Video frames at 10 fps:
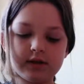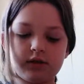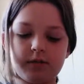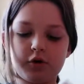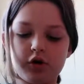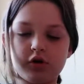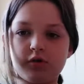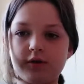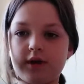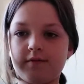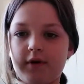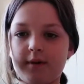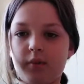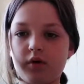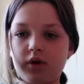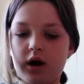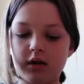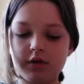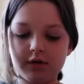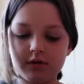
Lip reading: So I'm going to do it in rainbow color.